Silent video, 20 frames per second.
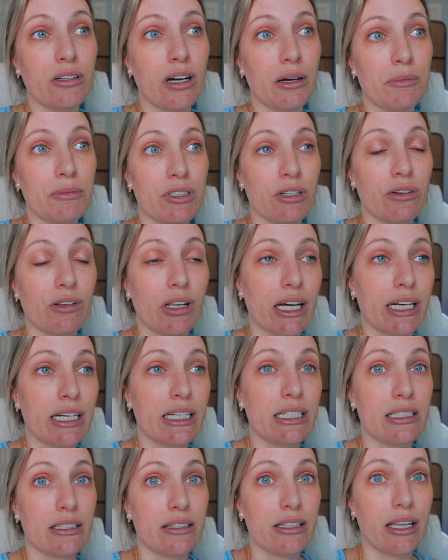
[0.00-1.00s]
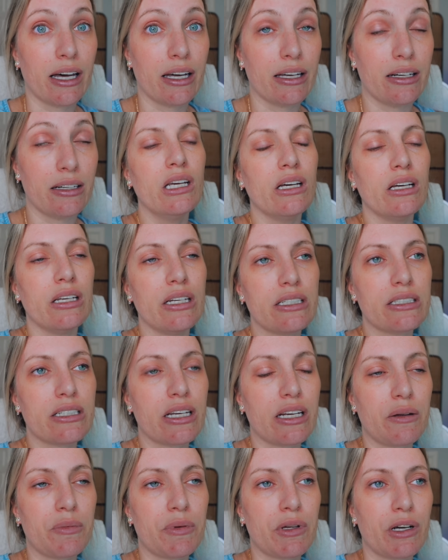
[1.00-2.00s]
I'm so glad he did that. And he
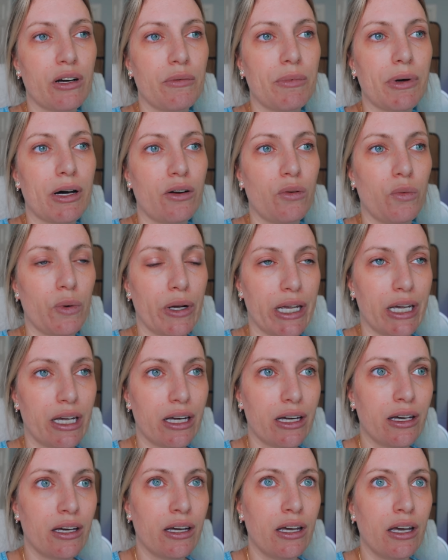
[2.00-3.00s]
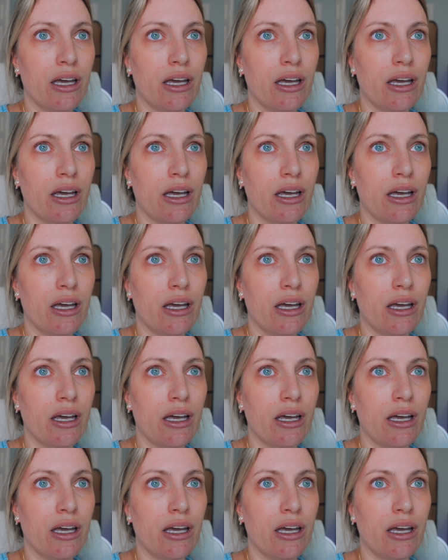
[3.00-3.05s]
stayed up there about a week.